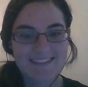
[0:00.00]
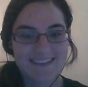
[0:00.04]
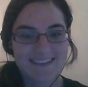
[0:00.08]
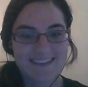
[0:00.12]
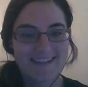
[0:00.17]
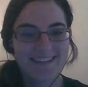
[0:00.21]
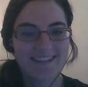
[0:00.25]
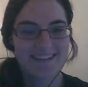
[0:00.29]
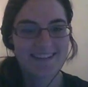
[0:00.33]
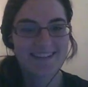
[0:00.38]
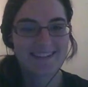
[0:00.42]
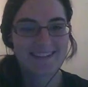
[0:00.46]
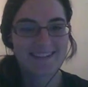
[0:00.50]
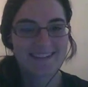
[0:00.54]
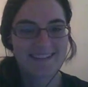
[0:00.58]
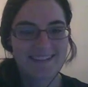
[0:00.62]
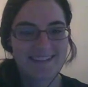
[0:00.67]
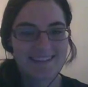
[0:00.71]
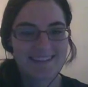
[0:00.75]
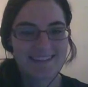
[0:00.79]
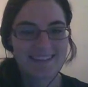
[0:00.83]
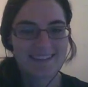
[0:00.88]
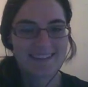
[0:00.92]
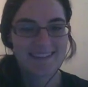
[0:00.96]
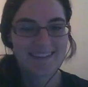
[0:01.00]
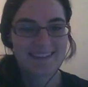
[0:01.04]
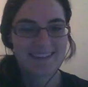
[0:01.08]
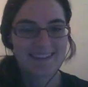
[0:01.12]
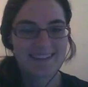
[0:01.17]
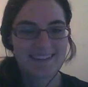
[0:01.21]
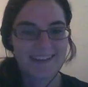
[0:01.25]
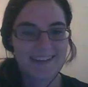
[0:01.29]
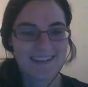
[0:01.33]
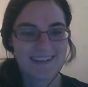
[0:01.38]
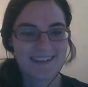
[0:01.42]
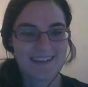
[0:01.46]
we do.
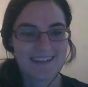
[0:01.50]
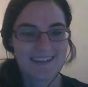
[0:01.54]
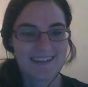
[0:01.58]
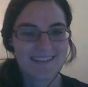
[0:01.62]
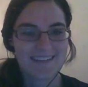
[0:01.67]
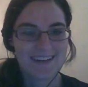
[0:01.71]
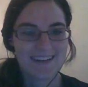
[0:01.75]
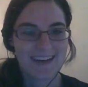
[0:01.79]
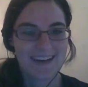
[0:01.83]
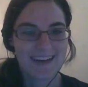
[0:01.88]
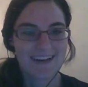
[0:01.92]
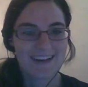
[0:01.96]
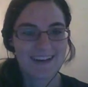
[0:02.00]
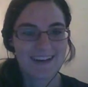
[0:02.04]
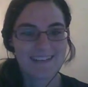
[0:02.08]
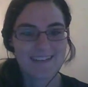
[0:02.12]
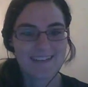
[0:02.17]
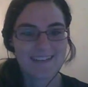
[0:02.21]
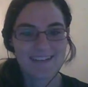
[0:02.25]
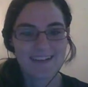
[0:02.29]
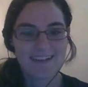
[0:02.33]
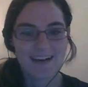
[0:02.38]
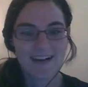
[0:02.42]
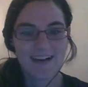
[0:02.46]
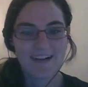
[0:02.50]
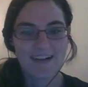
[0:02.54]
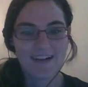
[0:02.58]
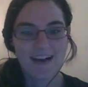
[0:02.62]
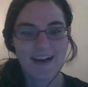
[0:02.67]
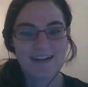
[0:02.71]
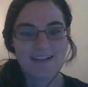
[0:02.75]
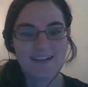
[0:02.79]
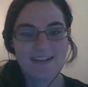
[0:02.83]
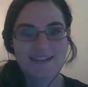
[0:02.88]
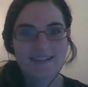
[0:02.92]
Okay. All right.